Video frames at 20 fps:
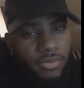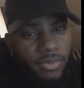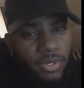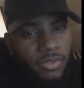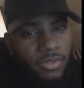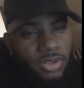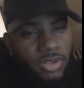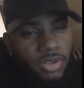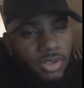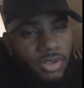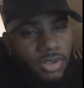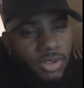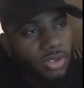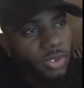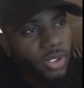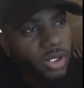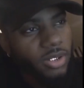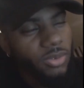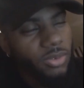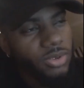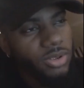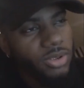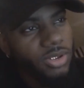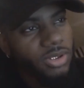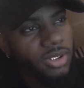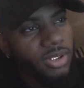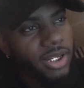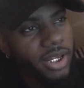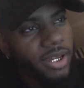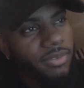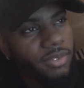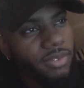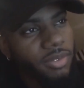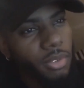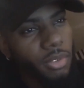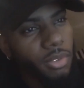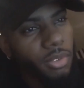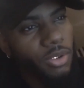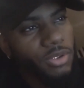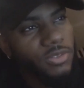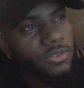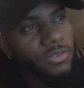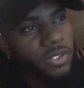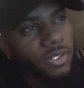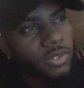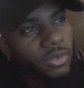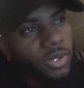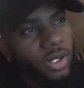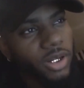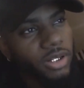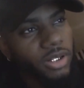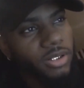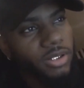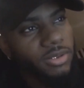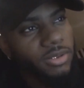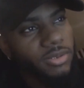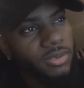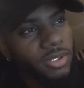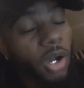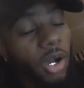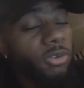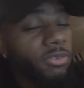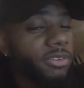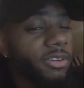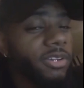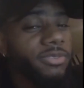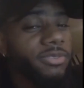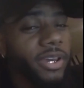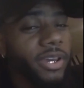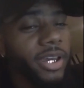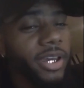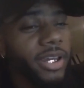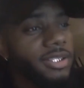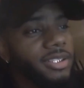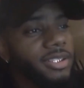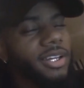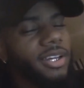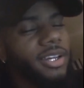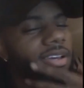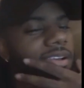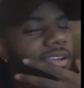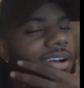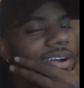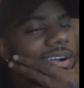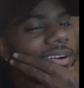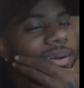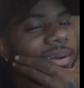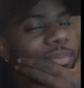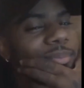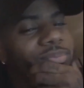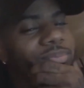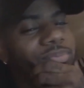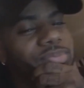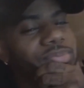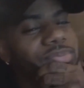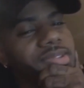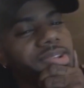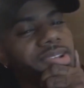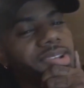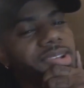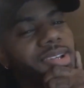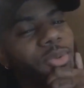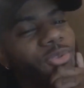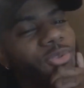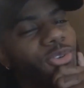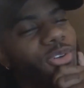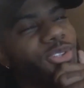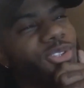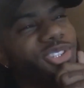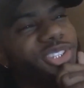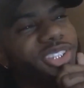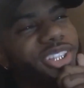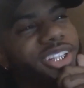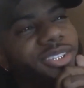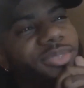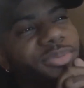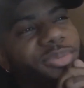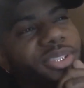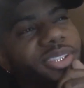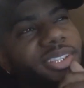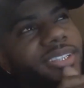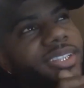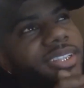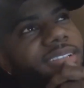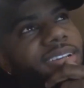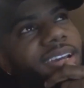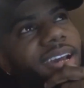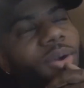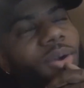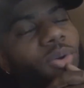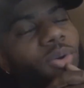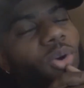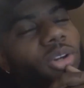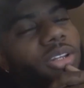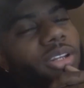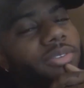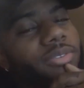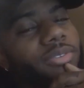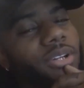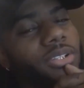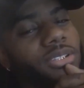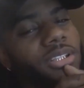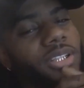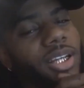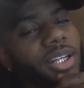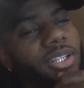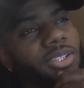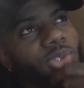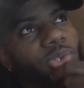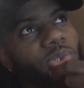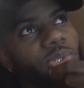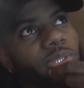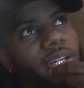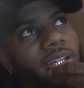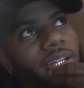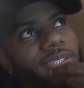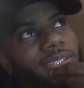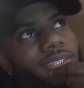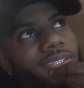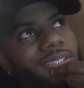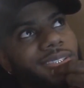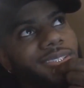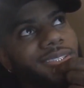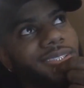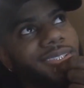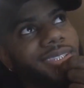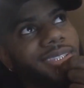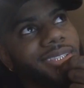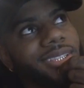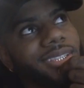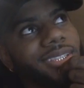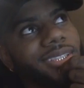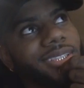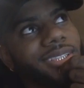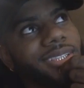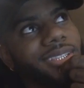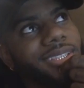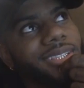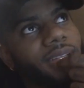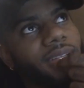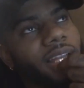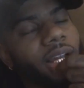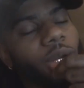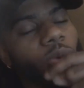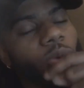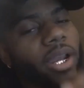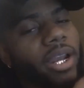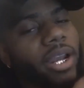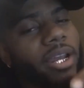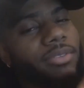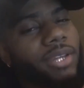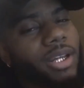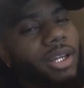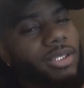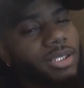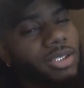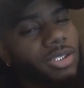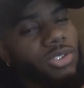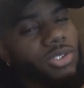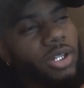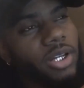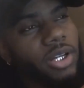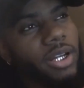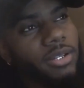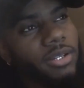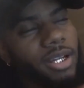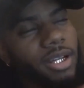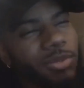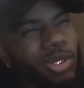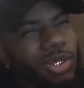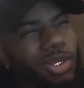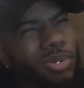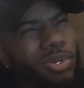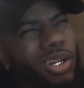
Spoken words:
My favorite song to write. What song did I have the most fun writing? Oh, fun fact. Before you judge me, I recorded that verse in like 2000, like right after I seen Straight Outta Compton.